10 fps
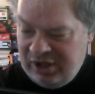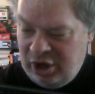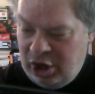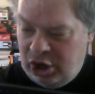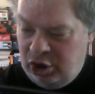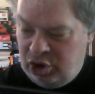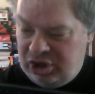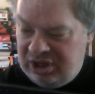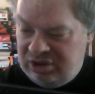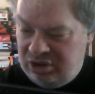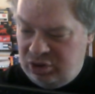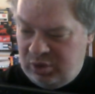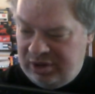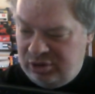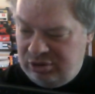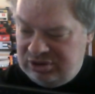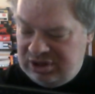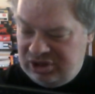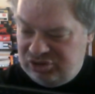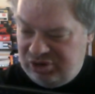Look into the 23rd
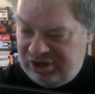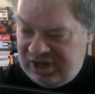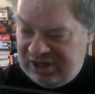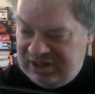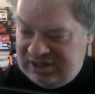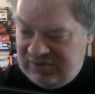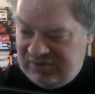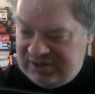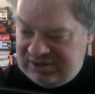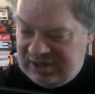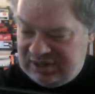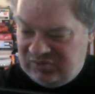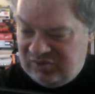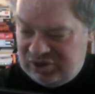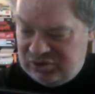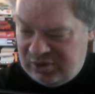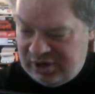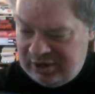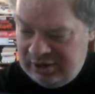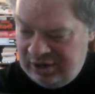Century, 1976 featurette.
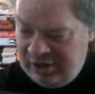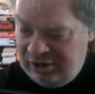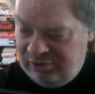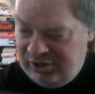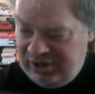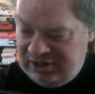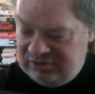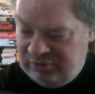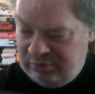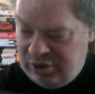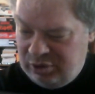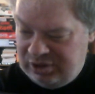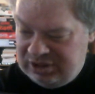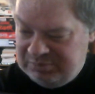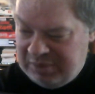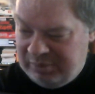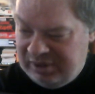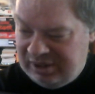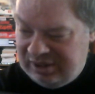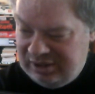Readings from Logan's Papa,
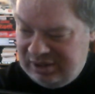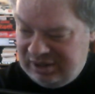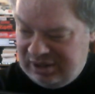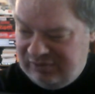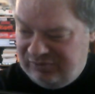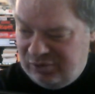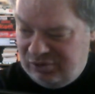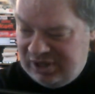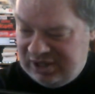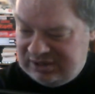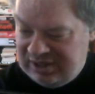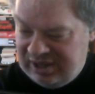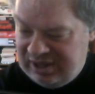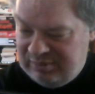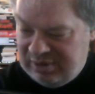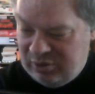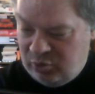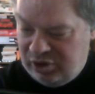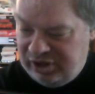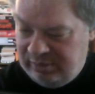Gatefold essay by
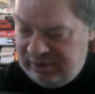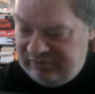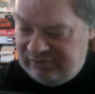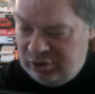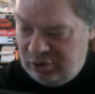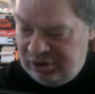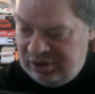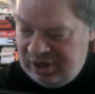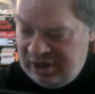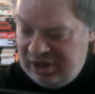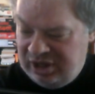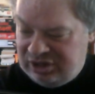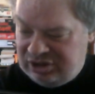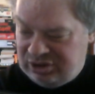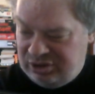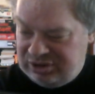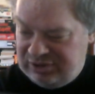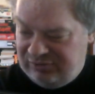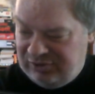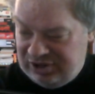William F. Nolan, exclusive
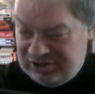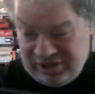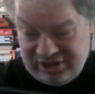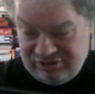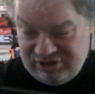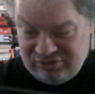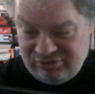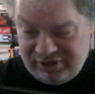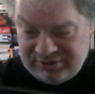for this LaserDisc release.